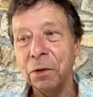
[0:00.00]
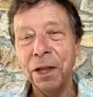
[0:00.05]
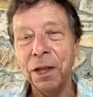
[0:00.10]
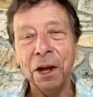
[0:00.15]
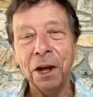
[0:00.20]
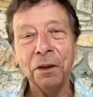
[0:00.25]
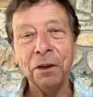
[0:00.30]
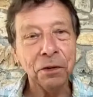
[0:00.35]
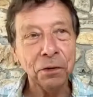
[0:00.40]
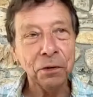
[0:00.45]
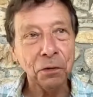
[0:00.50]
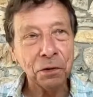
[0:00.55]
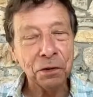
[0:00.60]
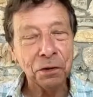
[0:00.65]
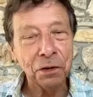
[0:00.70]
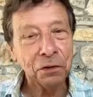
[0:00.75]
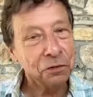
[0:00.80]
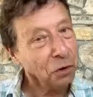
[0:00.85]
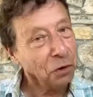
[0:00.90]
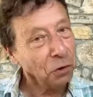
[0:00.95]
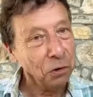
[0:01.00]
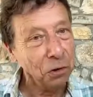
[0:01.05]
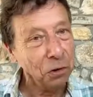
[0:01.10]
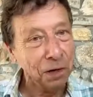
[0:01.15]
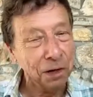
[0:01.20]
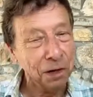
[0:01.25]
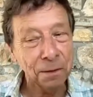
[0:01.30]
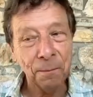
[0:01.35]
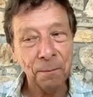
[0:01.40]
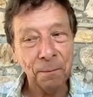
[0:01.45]
without an organ at
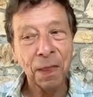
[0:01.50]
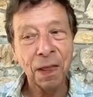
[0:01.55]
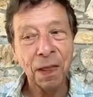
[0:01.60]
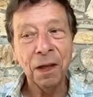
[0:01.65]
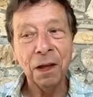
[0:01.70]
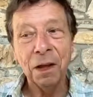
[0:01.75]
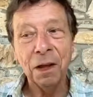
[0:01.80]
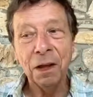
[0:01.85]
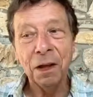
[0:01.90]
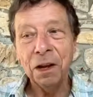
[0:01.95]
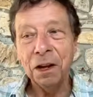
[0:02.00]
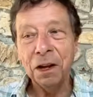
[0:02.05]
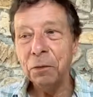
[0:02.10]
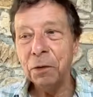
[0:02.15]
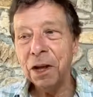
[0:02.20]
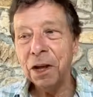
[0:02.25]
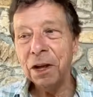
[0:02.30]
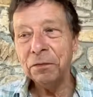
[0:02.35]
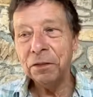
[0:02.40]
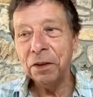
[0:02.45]
all. And we have